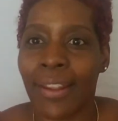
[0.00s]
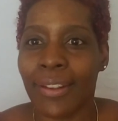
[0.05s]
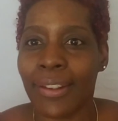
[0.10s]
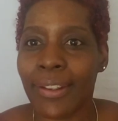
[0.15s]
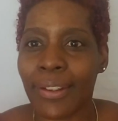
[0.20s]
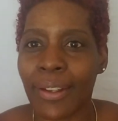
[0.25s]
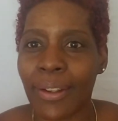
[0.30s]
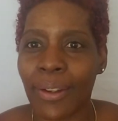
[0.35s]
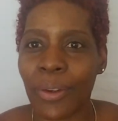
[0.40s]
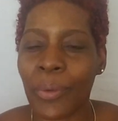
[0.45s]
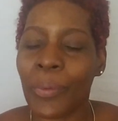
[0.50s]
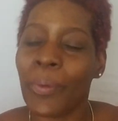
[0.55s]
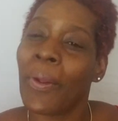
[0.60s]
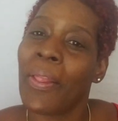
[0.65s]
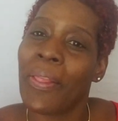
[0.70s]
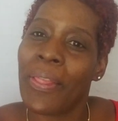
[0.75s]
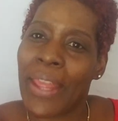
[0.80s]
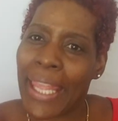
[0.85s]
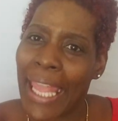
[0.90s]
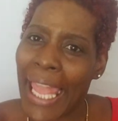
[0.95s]
You know,
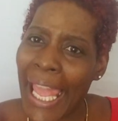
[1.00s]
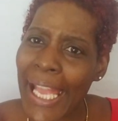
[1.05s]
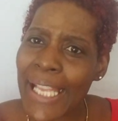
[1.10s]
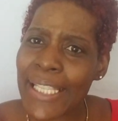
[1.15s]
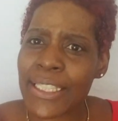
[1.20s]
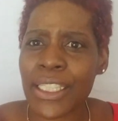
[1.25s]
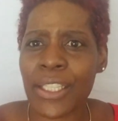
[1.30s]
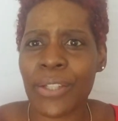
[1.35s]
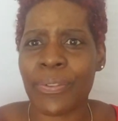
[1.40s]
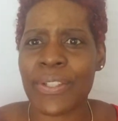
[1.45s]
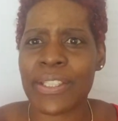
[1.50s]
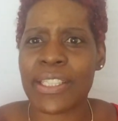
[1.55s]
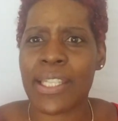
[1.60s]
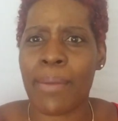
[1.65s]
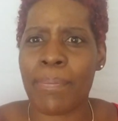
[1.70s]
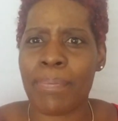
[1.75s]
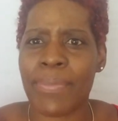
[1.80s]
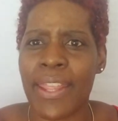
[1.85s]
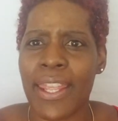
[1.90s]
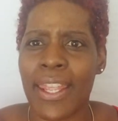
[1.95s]
they ask you for
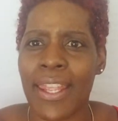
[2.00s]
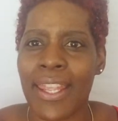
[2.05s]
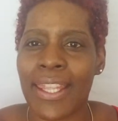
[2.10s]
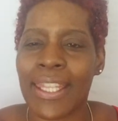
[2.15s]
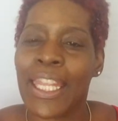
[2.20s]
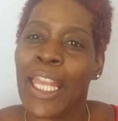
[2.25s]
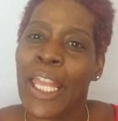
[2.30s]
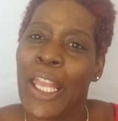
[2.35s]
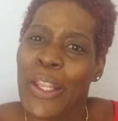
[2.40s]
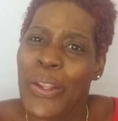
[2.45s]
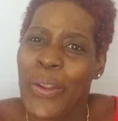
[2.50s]
something,